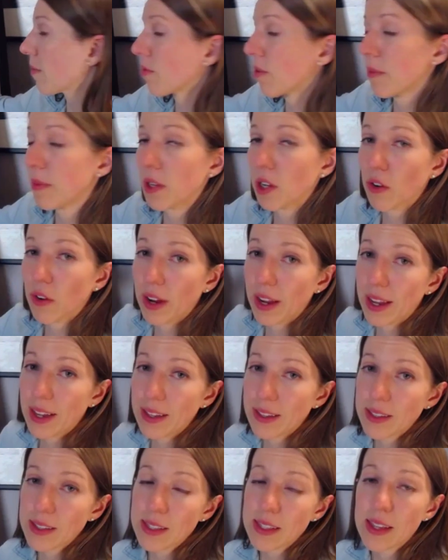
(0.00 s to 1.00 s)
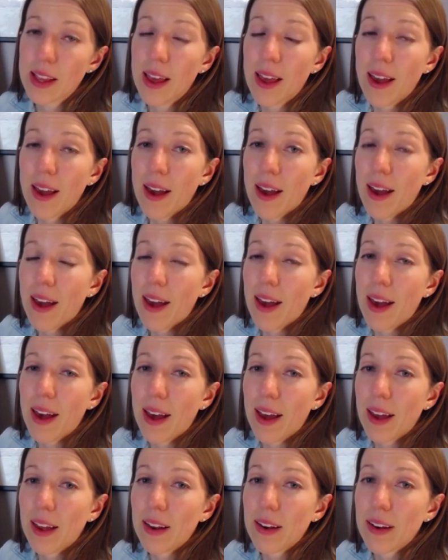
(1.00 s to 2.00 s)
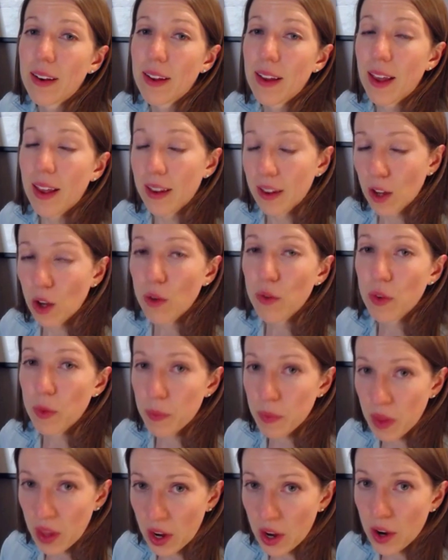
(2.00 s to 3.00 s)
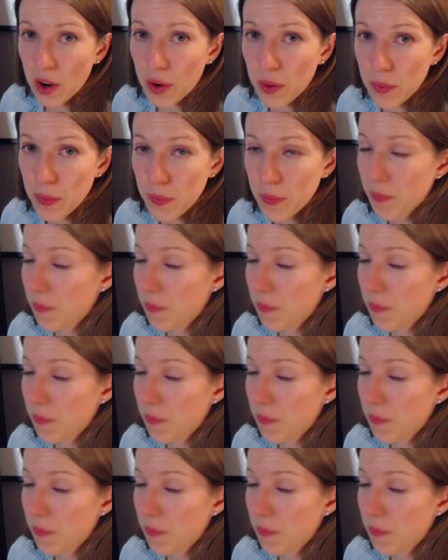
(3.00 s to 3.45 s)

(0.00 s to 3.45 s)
come from the grains, and go from there.